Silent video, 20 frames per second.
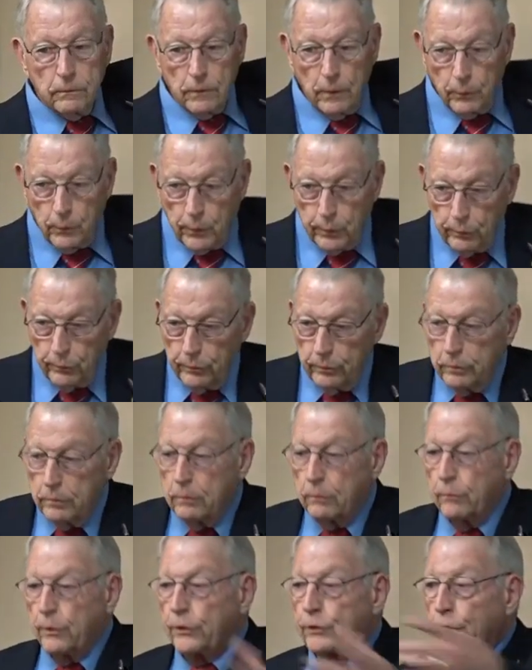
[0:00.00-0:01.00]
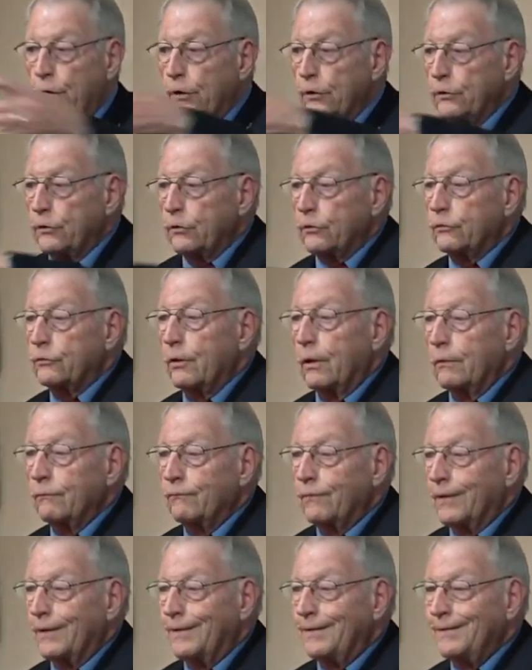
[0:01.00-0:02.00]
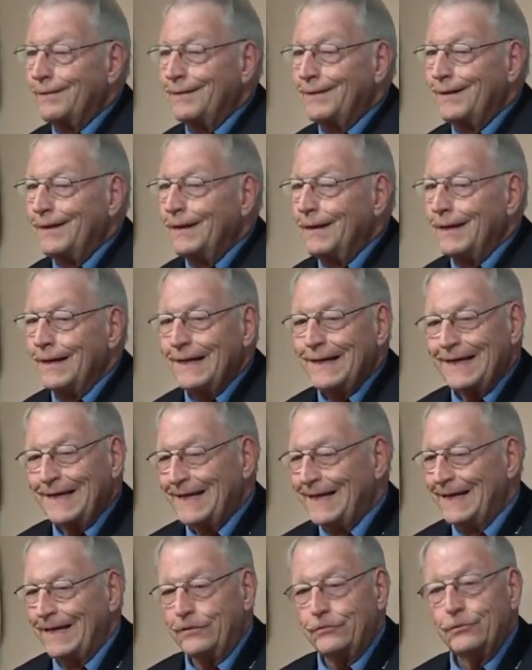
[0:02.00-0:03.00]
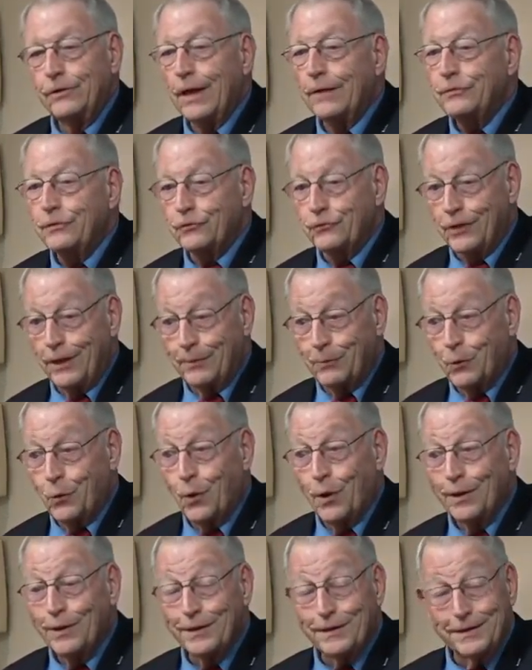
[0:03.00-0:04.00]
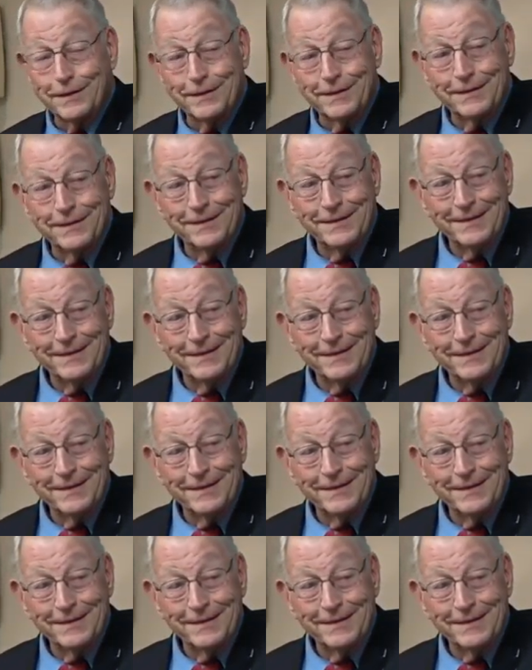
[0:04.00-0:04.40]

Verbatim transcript: we return it to the salt flat it's not the same quality.